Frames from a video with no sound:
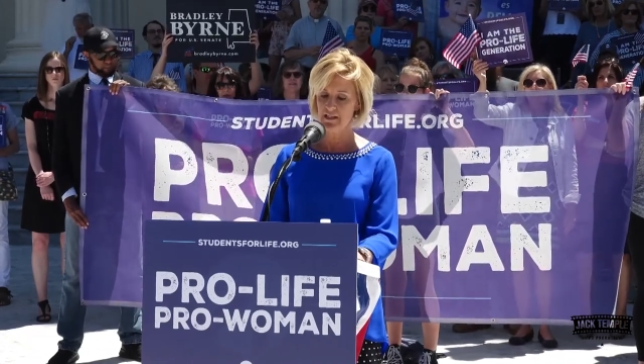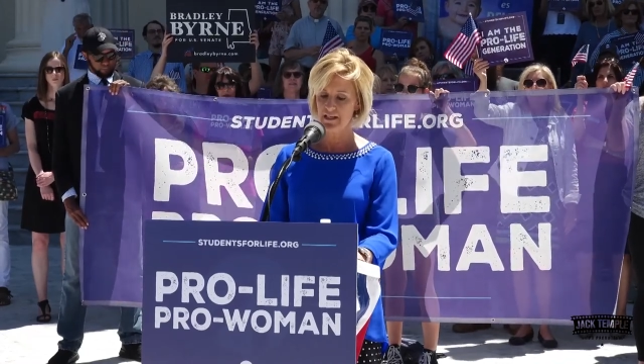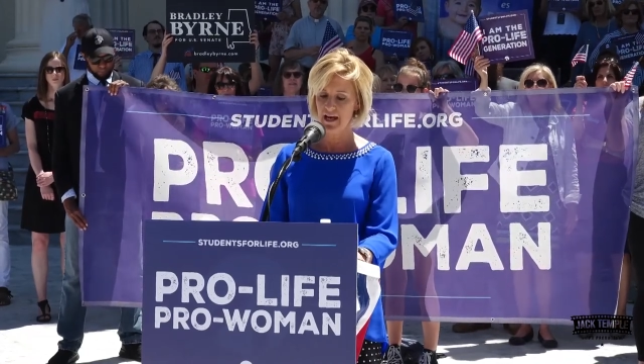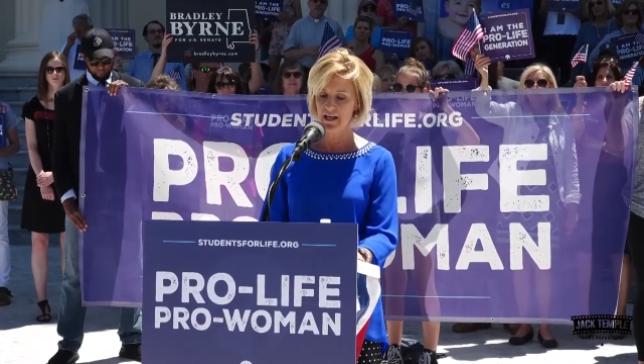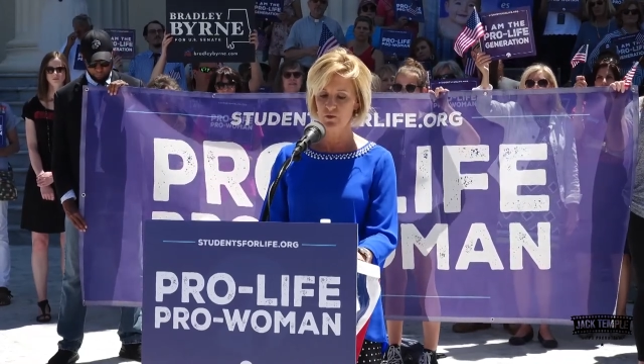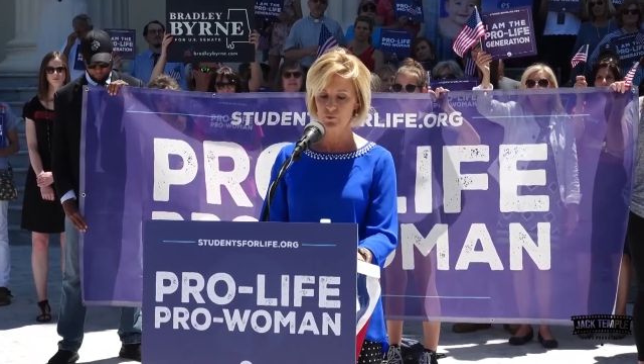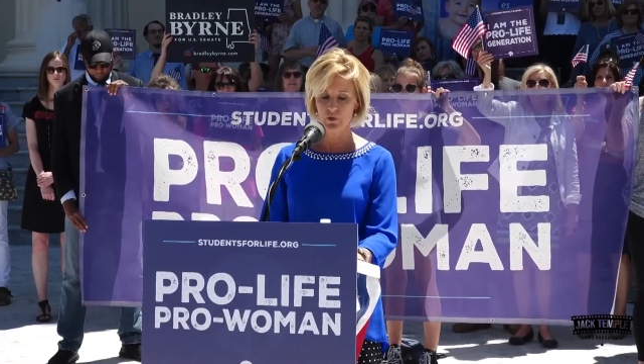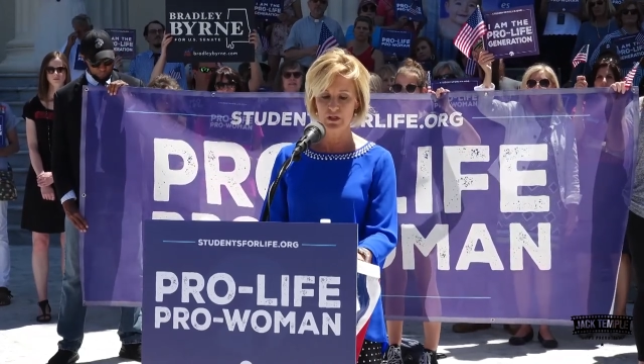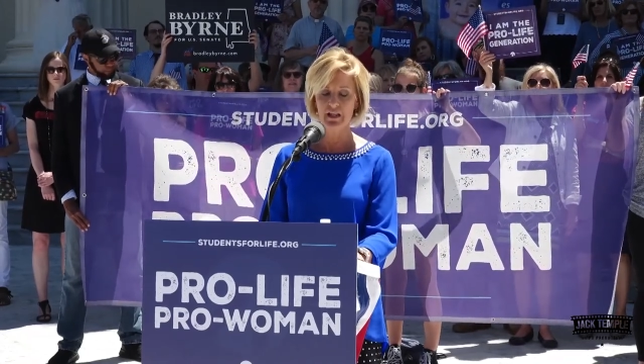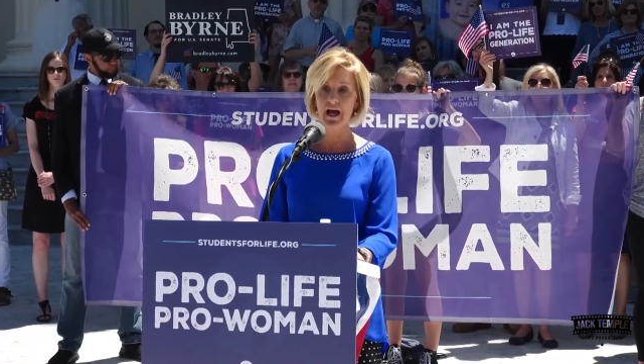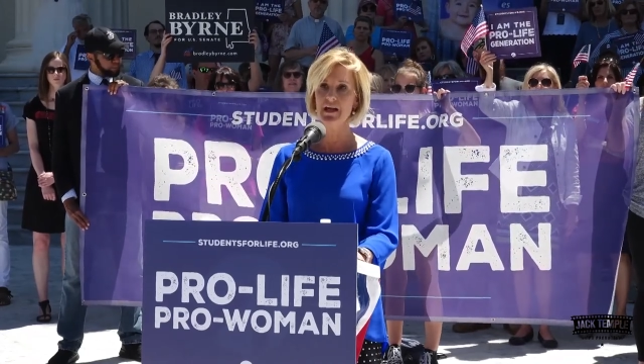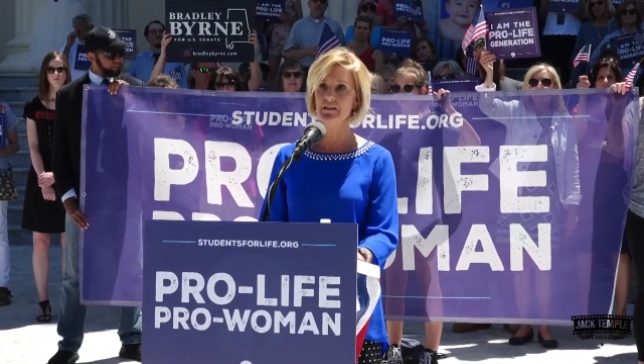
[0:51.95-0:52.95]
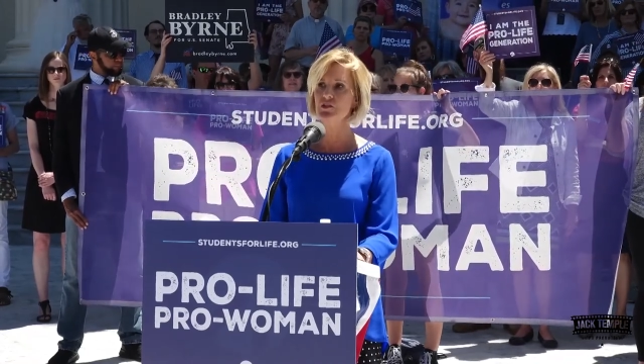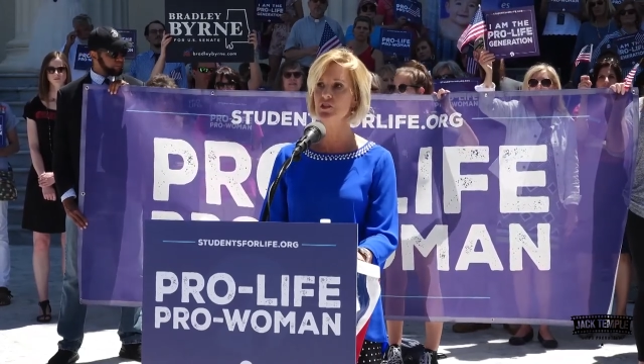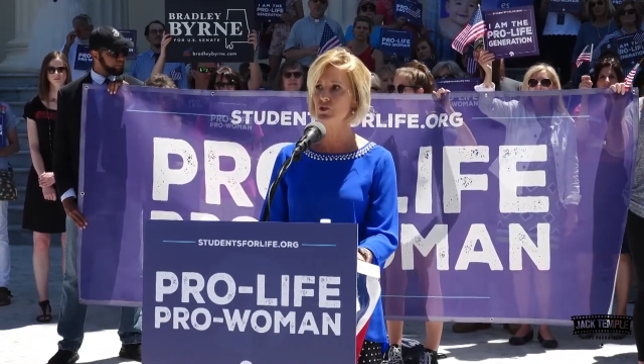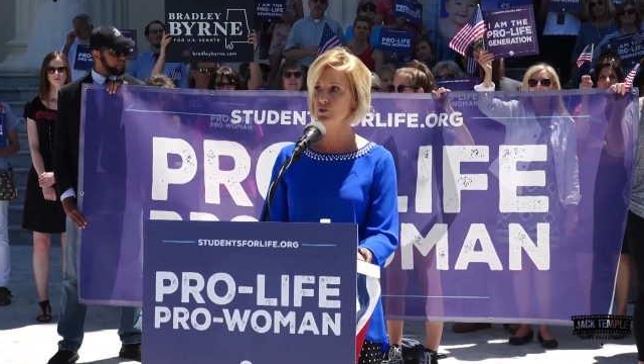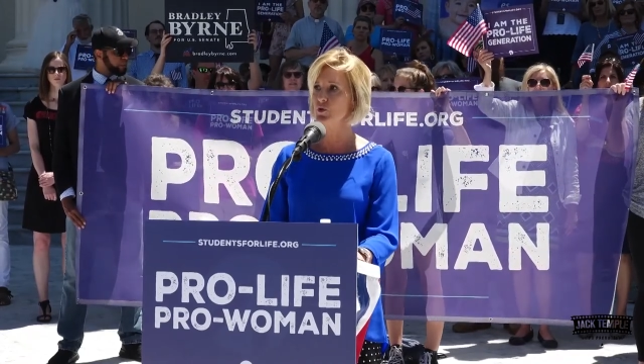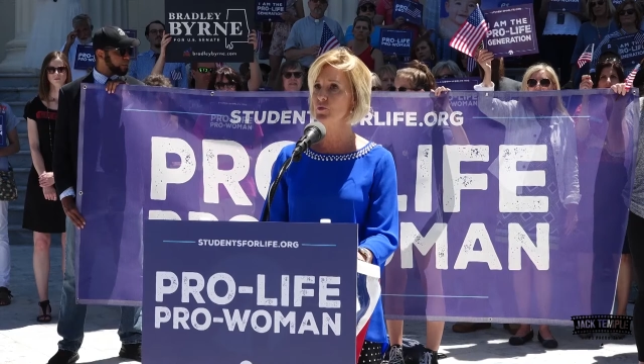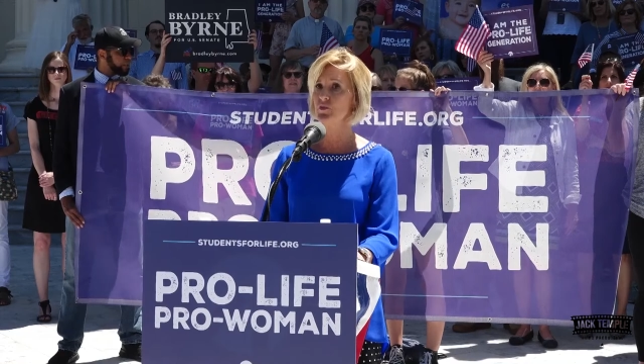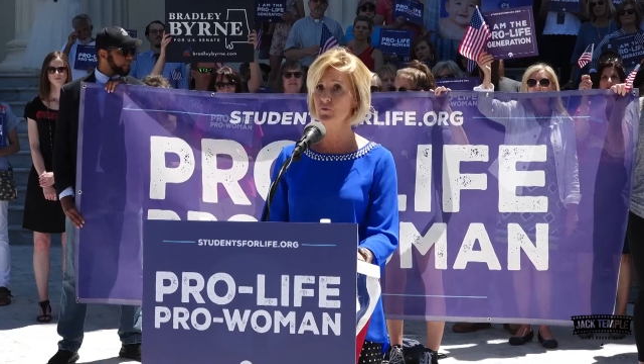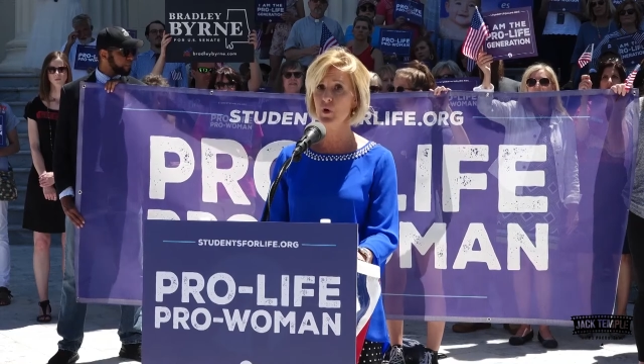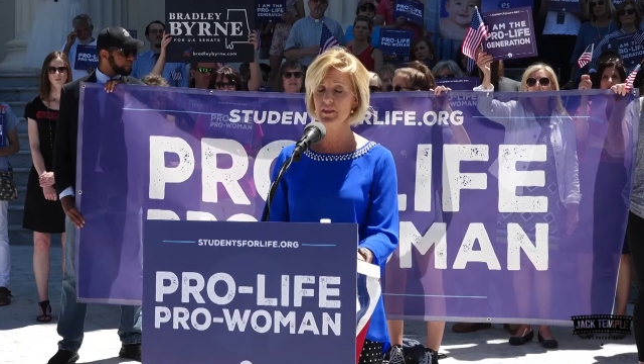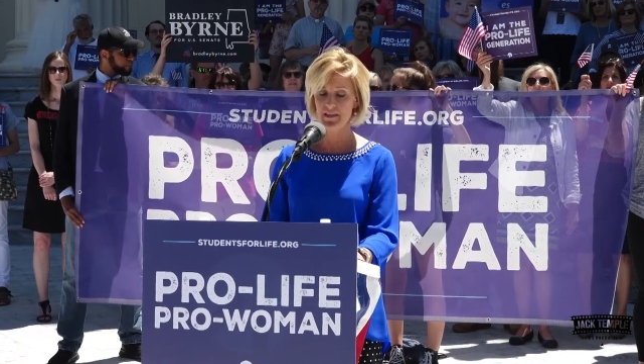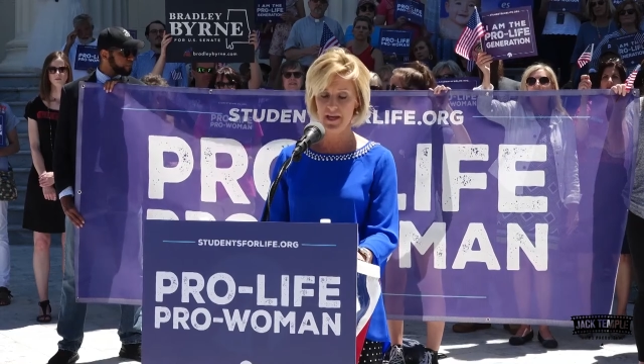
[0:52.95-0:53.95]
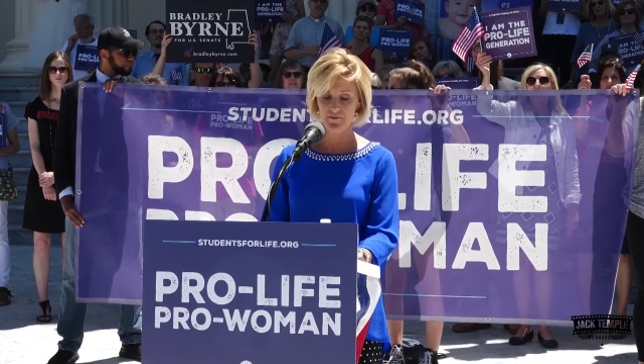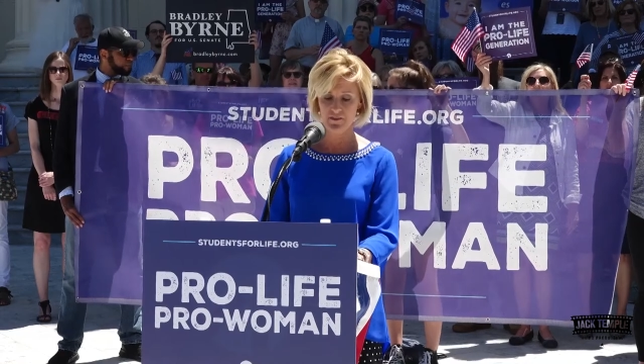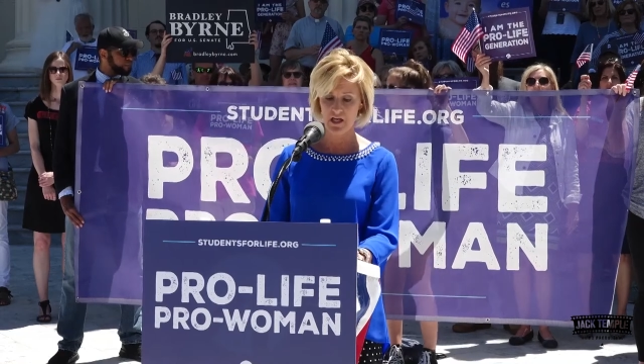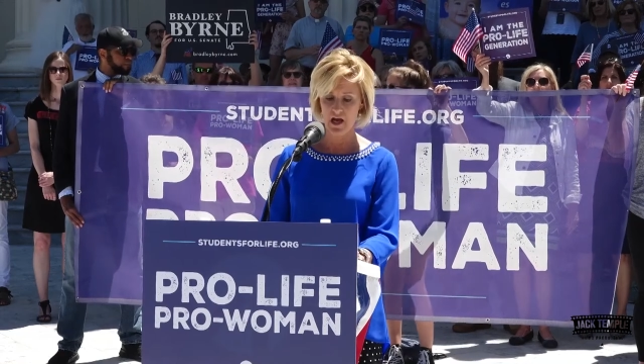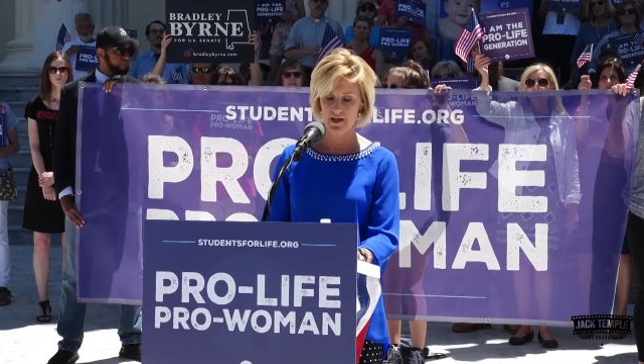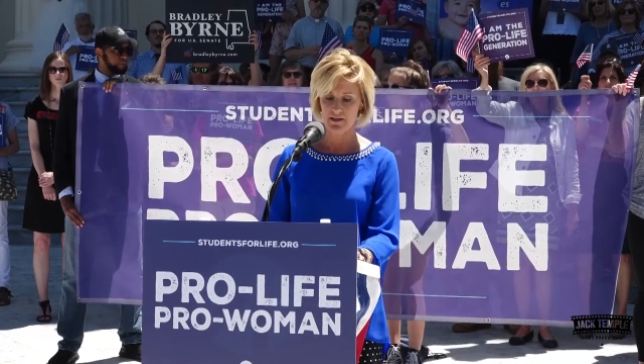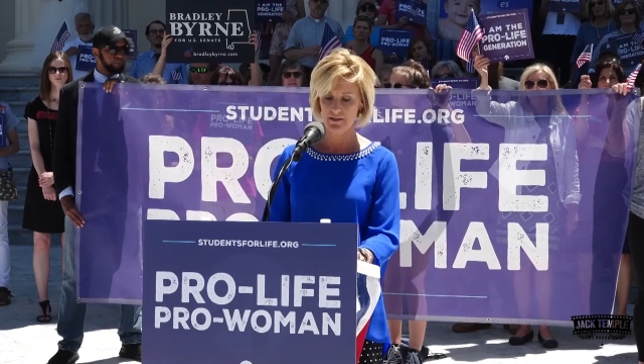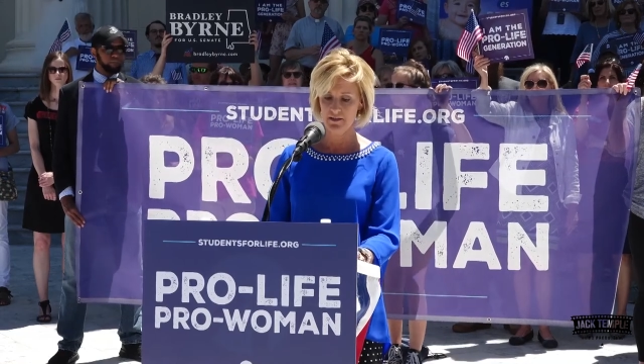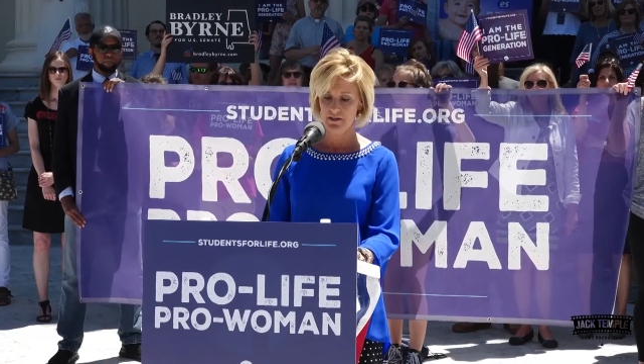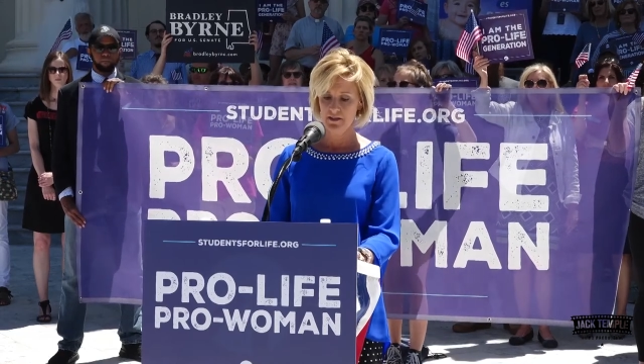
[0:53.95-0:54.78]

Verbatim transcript: day and realize the truth of what they have done.